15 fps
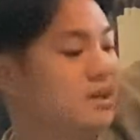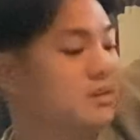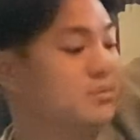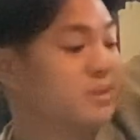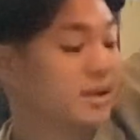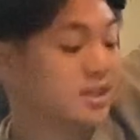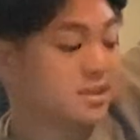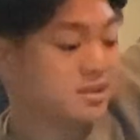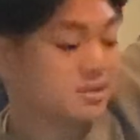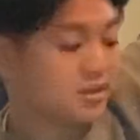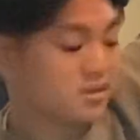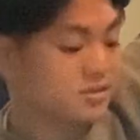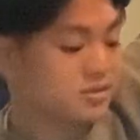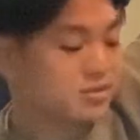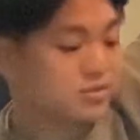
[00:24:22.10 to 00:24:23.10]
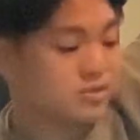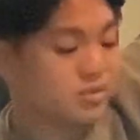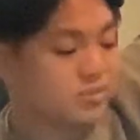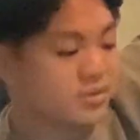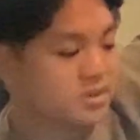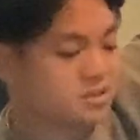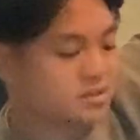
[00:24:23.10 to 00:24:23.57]
But it is a
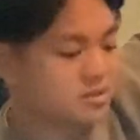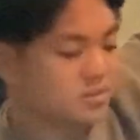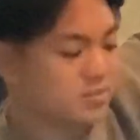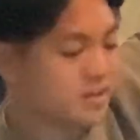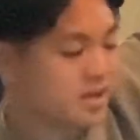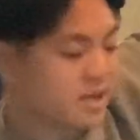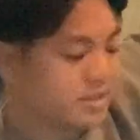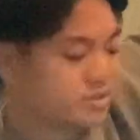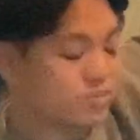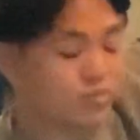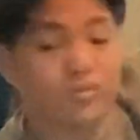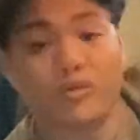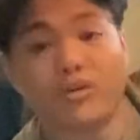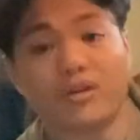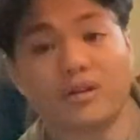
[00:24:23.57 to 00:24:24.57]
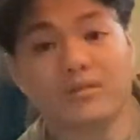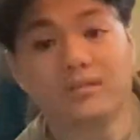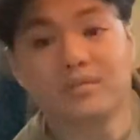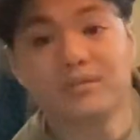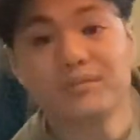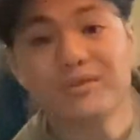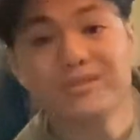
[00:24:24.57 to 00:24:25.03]
super, super nice worn
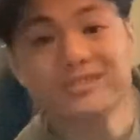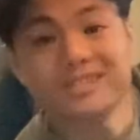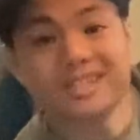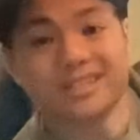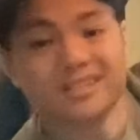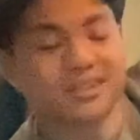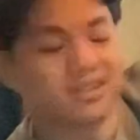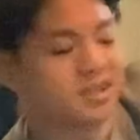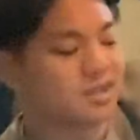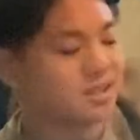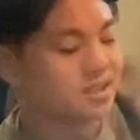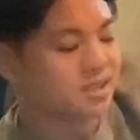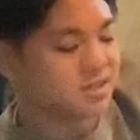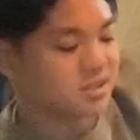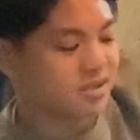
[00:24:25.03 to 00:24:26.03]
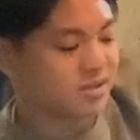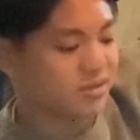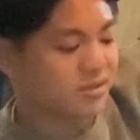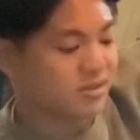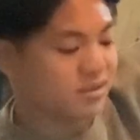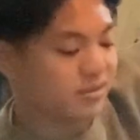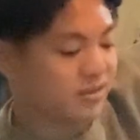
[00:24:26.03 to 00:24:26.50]
moleskin. So
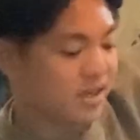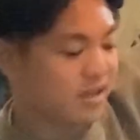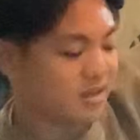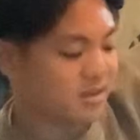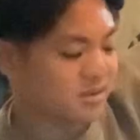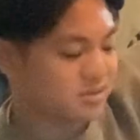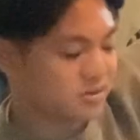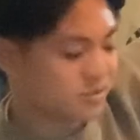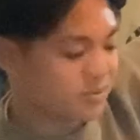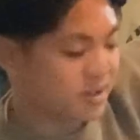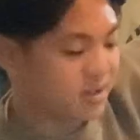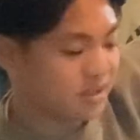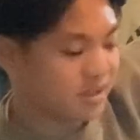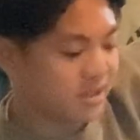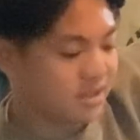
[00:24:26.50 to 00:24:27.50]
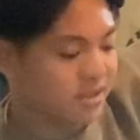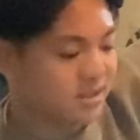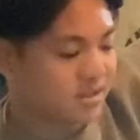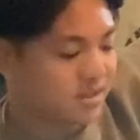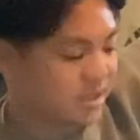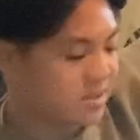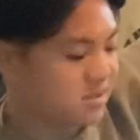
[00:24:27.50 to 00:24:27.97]
the fading is super clean.
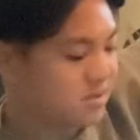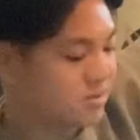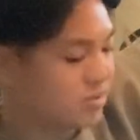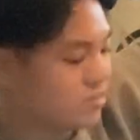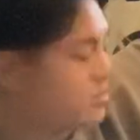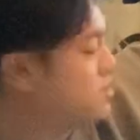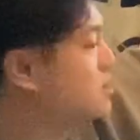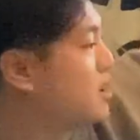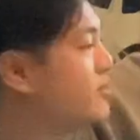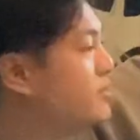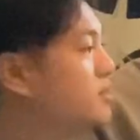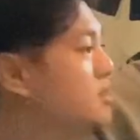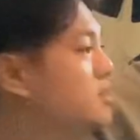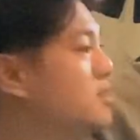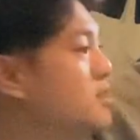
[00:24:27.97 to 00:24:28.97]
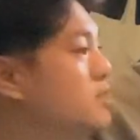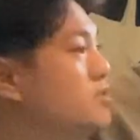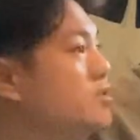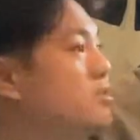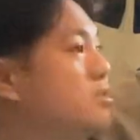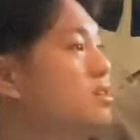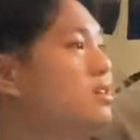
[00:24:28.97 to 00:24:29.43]
It's super soft to the touch.